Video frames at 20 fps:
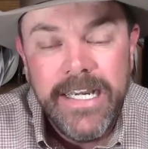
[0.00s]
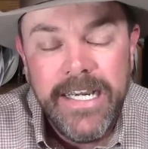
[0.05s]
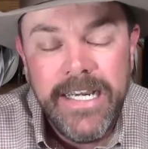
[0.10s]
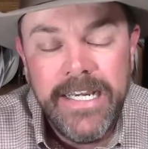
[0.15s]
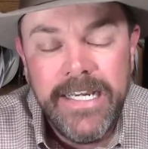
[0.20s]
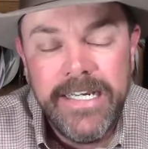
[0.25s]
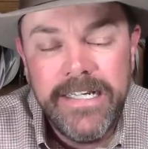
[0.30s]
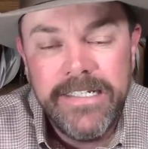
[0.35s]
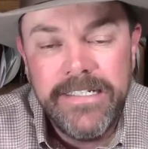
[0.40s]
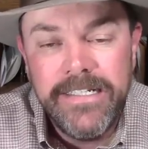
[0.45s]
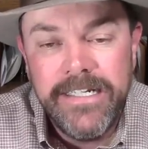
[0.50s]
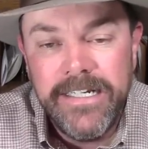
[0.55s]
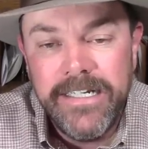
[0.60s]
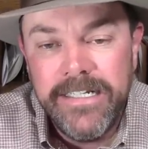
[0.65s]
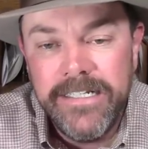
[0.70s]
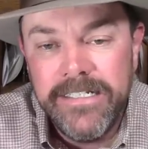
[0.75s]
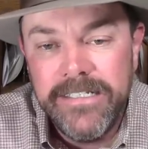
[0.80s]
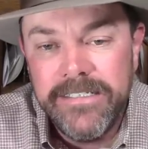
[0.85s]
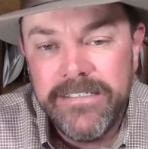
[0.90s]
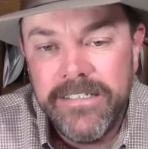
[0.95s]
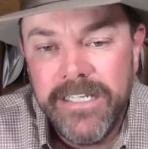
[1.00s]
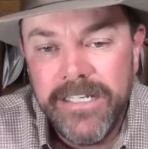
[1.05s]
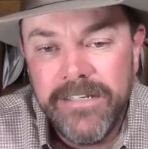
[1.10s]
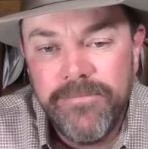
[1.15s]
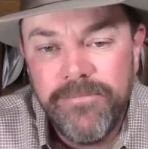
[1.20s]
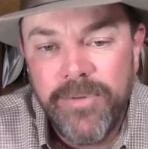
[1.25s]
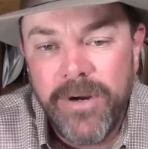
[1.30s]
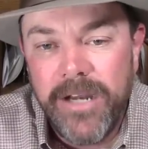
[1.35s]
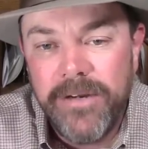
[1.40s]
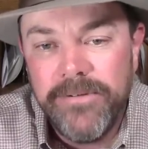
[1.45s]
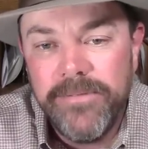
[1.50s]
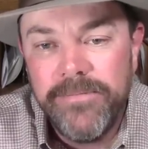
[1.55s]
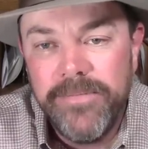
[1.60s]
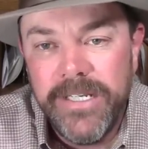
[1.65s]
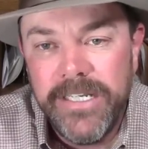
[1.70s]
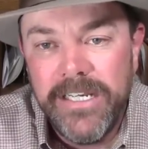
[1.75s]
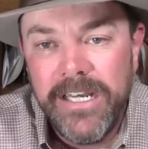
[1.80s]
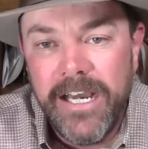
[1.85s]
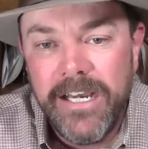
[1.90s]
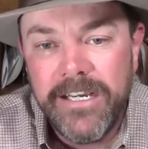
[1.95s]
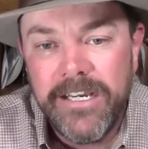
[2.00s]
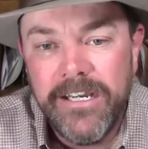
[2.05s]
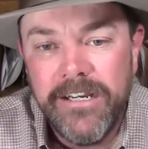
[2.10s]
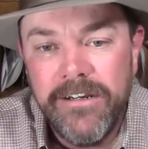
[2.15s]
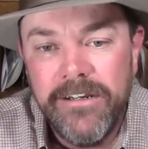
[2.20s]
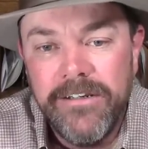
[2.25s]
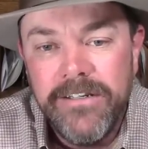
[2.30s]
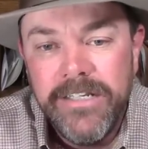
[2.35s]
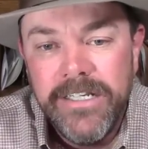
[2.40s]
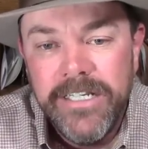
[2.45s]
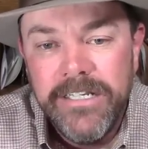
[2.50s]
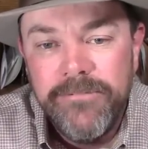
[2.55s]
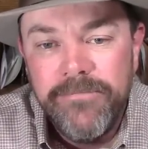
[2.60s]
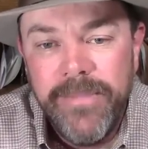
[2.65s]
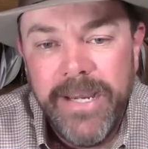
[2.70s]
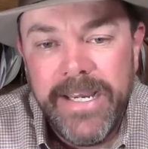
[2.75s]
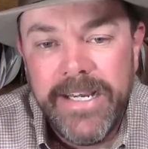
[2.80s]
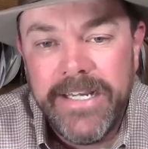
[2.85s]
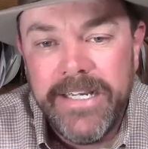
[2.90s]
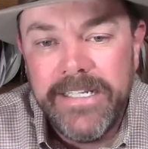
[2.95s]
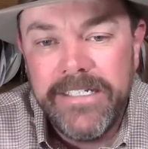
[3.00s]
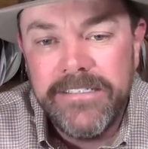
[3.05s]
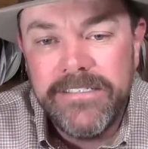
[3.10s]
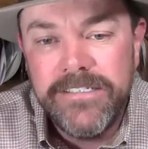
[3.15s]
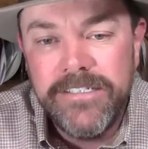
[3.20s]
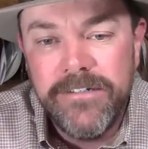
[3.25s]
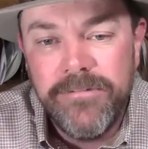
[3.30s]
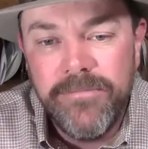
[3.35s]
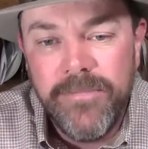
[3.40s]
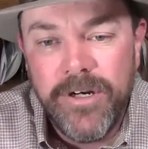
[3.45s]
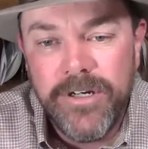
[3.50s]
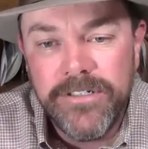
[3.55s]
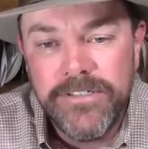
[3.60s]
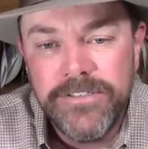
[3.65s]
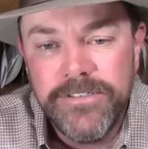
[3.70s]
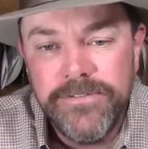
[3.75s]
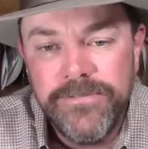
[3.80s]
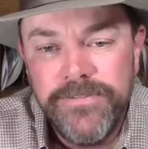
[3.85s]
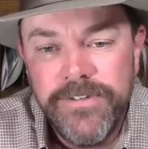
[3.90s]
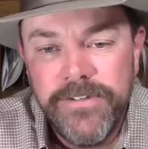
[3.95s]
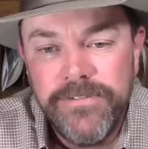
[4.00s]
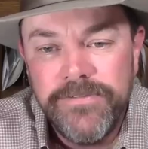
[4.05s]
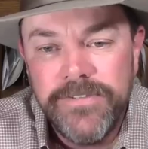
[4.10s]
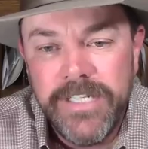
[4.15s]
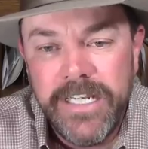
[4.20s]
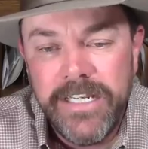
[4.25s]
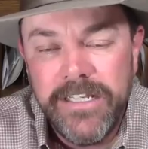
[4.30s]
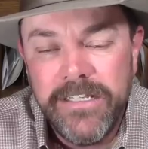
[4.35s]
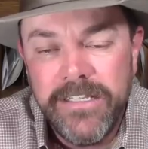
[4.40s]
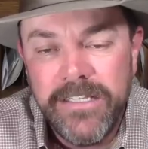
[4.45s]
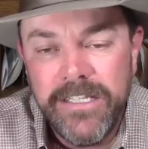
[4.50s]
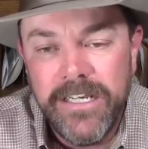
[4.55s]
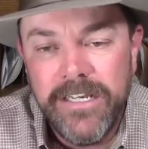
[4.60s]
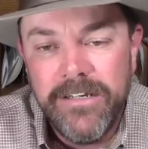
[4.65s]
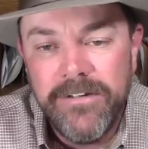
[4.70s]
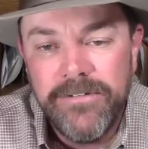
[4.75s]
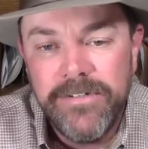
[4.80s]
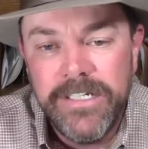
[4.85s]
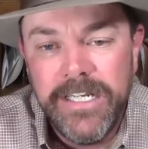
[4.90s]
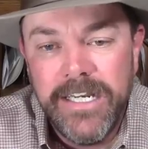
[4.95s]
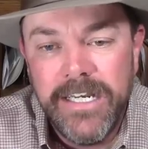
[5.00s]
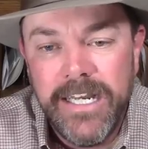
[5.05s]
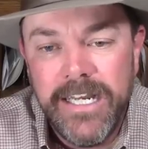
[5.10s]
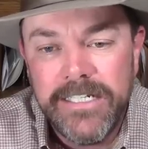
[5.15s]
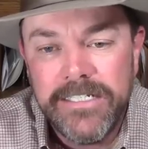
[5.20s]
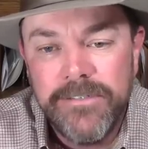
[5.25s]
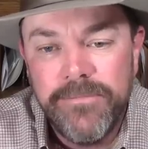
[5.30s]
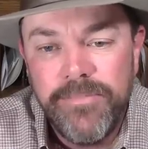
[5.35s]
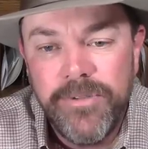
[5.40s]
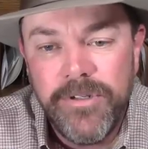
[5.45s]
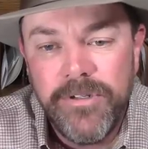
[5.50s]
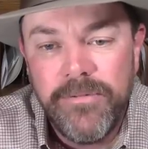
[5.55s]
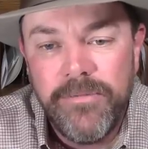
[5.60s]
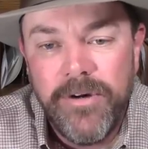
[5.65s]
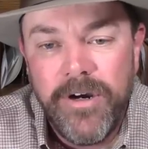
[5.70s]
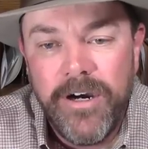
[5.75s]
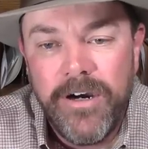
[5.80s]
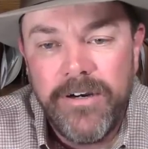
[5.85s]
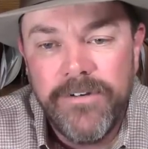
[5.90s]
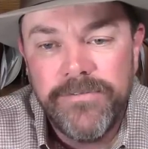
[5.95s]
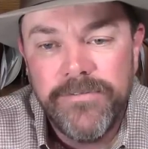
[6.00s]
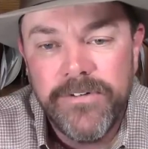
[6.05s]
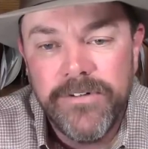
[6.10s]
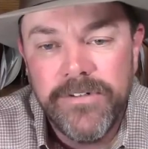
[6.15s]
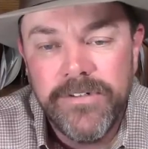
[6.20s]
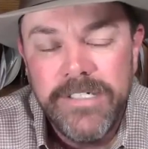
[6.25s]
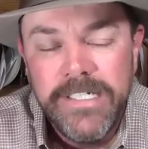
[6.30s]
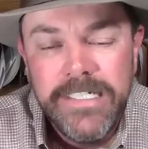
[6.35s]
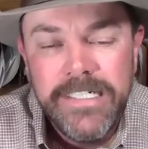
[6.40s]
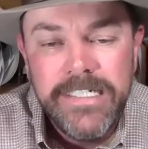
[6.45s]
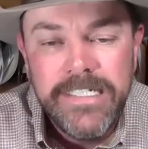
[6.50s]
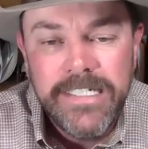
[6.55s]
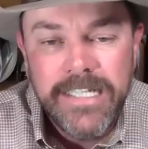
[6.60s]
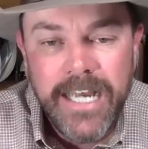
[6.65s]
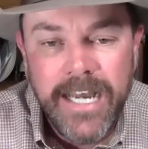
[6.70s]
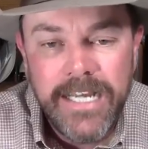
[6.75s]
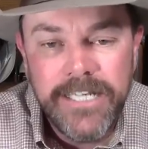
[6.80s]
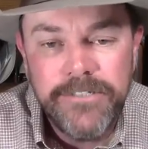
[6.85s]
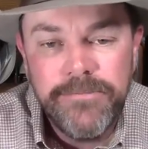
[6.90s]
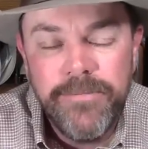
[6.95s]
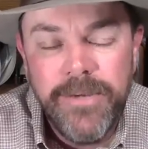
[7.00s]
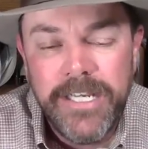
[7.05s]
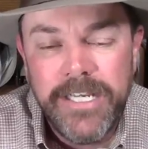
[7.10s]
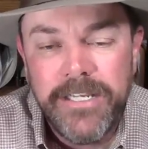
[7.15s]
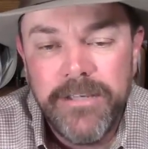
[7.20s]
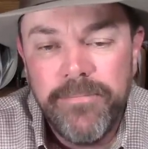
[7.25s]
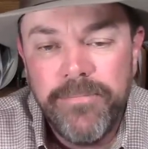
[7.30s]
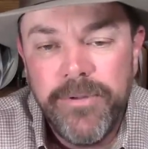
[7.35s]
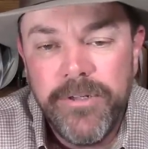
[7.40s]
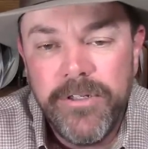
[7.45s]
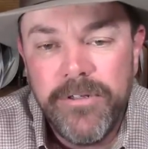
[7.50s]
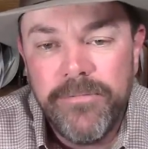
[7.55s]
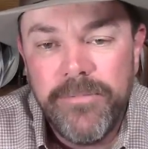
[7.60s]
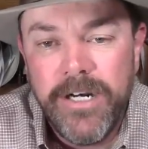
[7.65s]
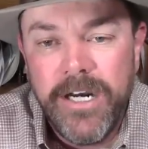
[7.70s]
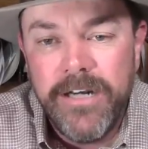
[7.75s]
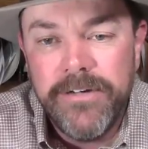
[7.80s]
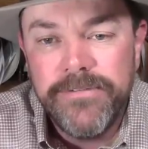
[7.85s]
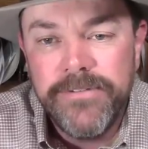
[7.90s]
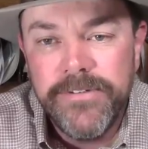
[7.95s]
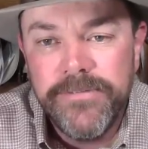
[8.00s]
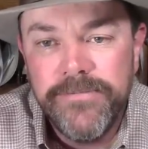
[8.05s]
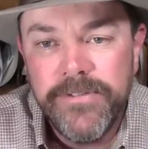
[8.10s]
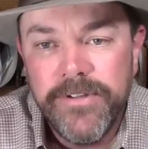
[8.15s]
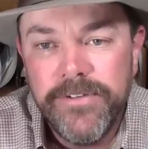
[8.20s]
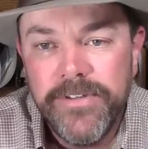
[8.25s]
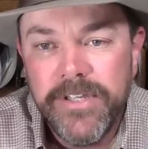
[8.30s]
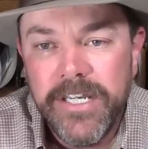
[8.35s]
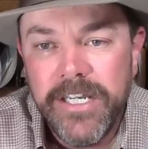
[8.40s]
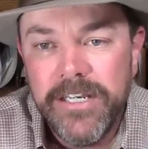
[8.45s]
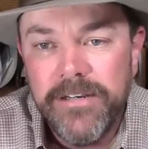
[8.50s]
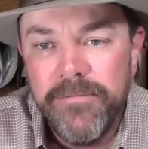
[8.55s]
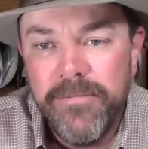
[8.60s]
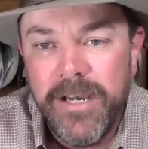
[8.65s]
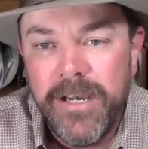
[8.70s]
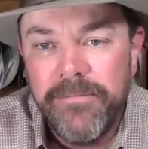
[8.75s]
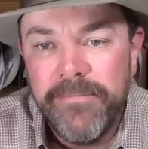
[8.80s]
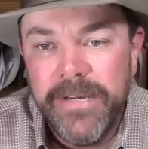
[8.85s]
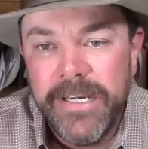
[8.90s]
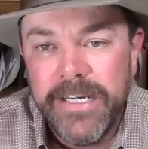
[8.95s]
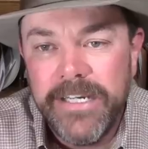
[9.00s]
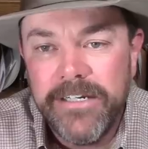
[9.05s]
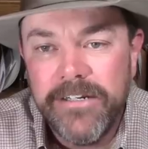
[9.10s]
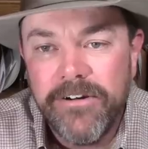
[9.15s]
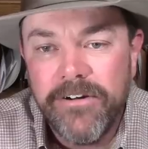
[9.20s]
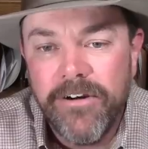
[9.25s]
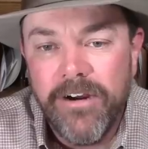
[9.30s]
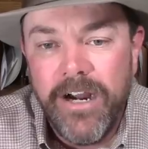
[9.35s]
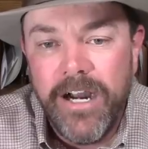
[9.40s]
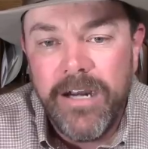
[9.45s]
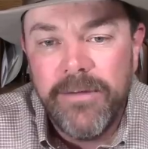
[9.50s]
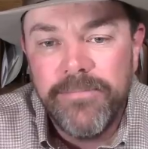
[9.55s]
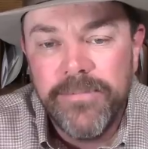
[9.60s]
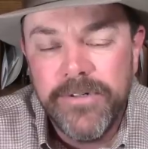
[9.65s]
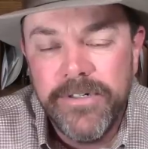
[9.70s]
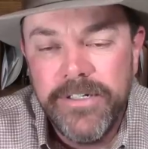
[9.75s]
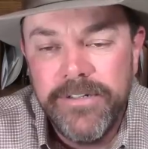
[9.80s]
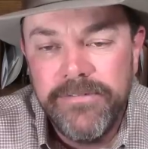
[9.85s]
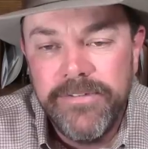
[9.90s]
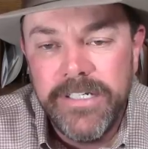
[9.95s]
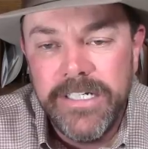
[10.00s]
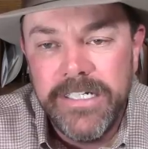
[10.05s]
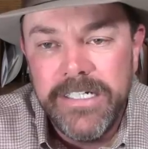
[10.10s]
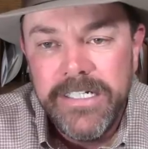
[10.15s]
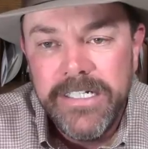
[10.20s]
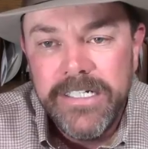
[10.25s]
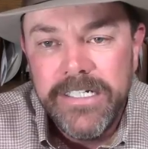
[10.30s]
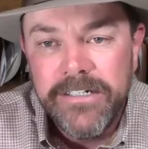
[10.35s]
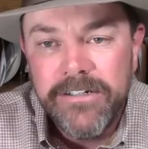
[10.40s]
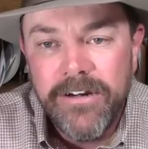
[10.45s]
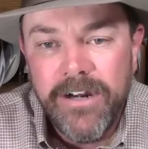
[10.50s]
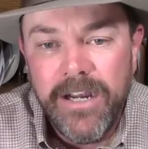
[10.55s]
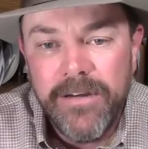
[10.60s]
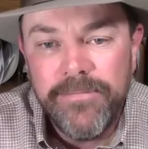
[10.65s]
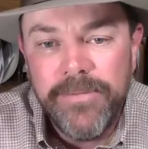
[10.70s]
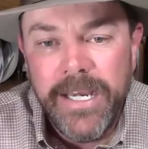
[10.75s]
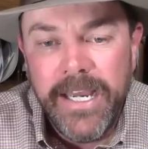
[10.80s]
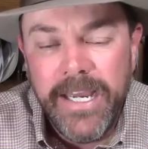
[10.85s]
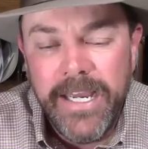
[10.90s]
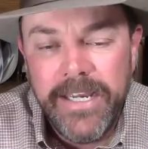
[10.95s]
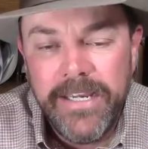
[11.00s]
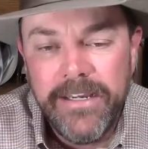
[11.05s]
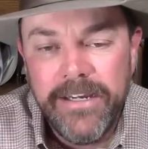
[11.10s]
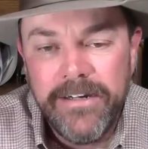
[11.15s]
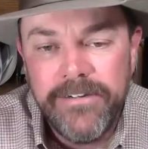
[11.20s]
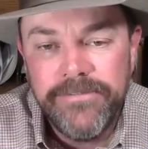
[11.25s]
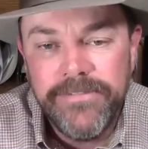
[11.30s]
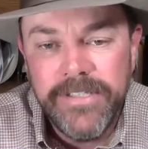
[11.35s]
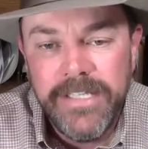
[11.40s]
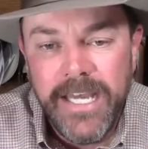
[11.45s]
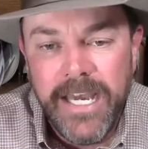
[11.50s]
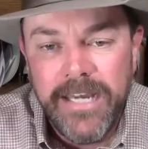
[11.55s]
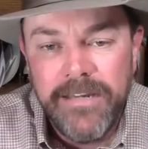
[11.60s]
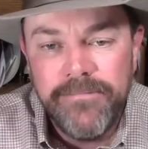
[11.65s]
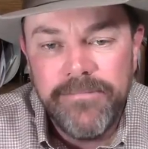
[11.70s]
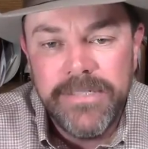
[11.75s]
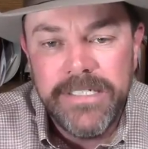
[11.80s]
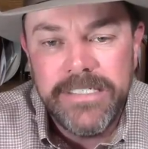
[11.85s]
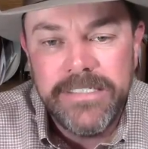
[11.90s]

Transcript: And then probably not going to make it until March the 15th when they like to pull them off, or guys make you pull them off if they're thinking about making a crop or even a crop of hay off of that.